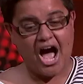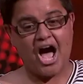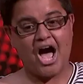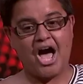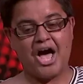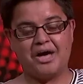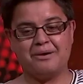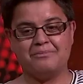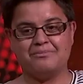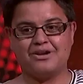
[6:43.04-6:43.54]

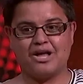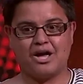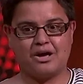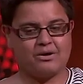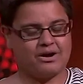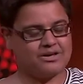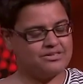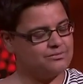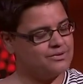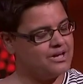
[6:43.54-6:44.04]

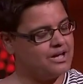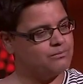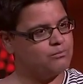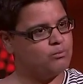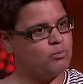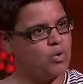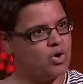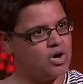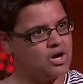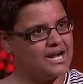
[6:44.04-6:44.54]
No, I think we
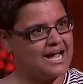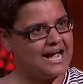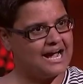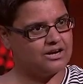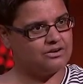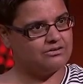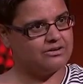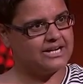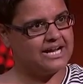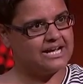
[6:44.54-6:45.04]
had one
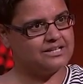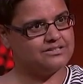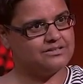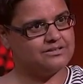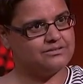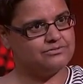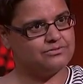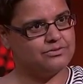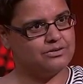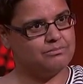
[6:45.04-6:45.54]
angry
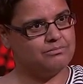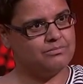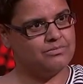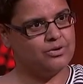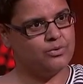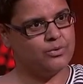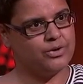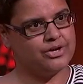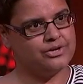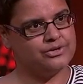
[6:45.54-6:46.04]
letter from
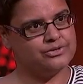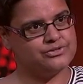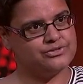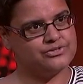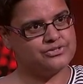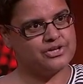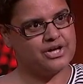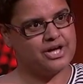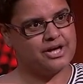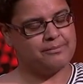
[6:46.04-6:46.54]

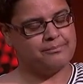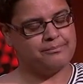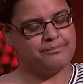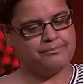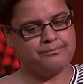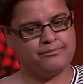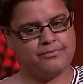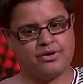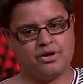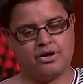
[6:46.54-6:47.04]
lawyers
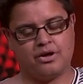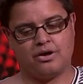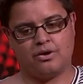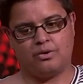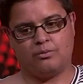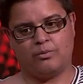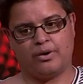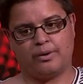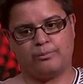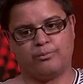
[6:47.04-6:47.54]

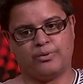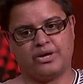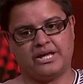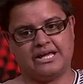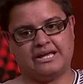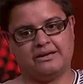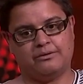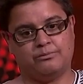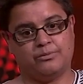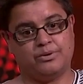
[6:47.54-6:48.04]
when
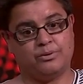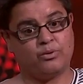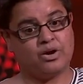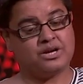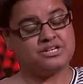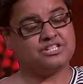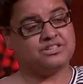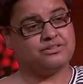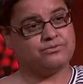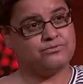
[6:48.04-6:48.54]
we
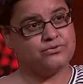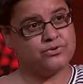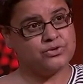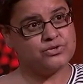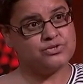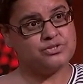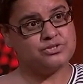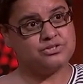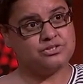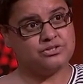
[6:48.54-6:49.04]
were actually the
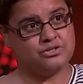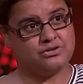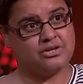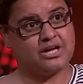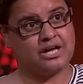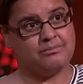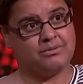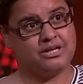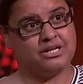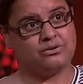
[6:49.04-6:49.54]
first
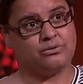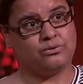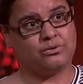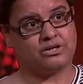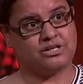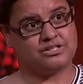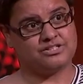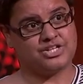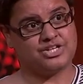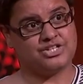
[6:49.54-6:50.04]
UK media
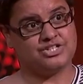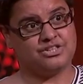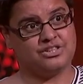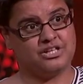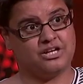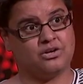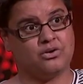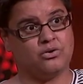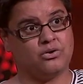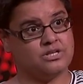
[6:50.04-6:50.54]
organisation
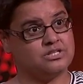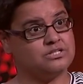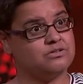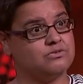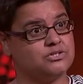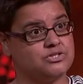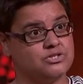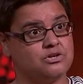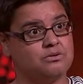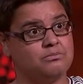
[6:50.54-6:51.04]
that got
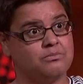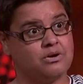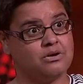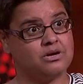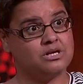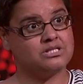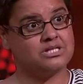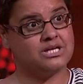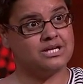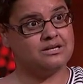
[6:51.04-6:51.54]
into return
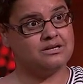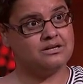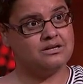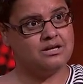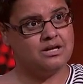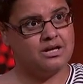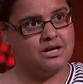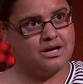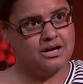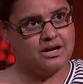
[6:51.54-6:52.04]
marketing
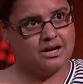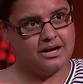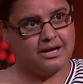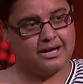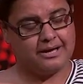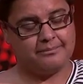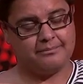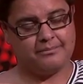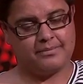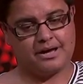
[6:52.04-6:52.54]

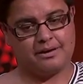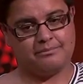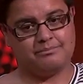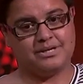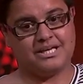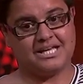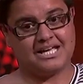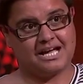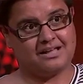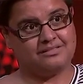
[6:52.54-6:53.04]
and
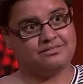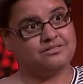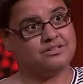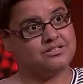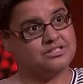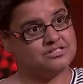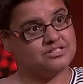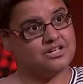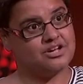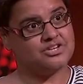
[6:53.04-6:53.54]
began
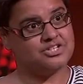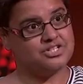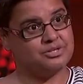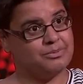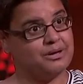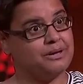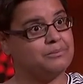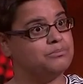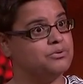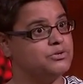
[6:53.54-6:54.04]
the discussion
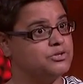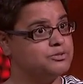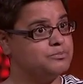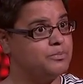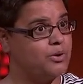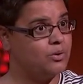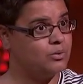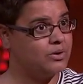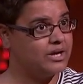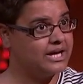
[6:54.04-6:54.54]
about push
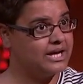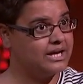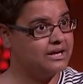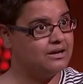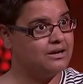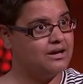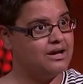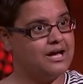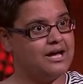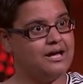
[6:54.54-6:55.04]

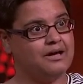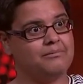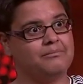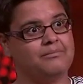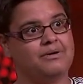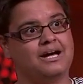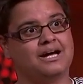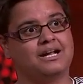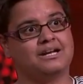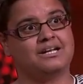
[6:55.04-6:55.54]
polling
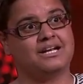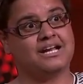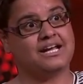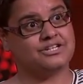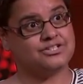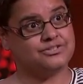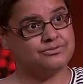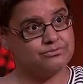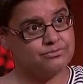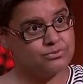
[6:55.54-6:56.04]
and
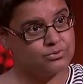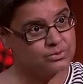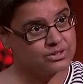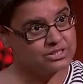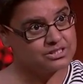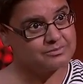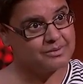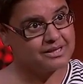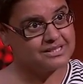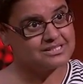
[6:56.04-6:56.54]
election fraud
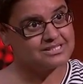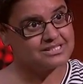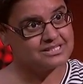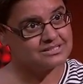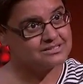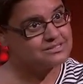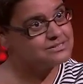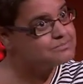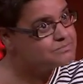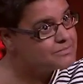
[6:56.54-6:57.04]

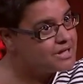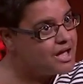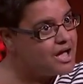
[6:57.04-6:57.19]
expenses,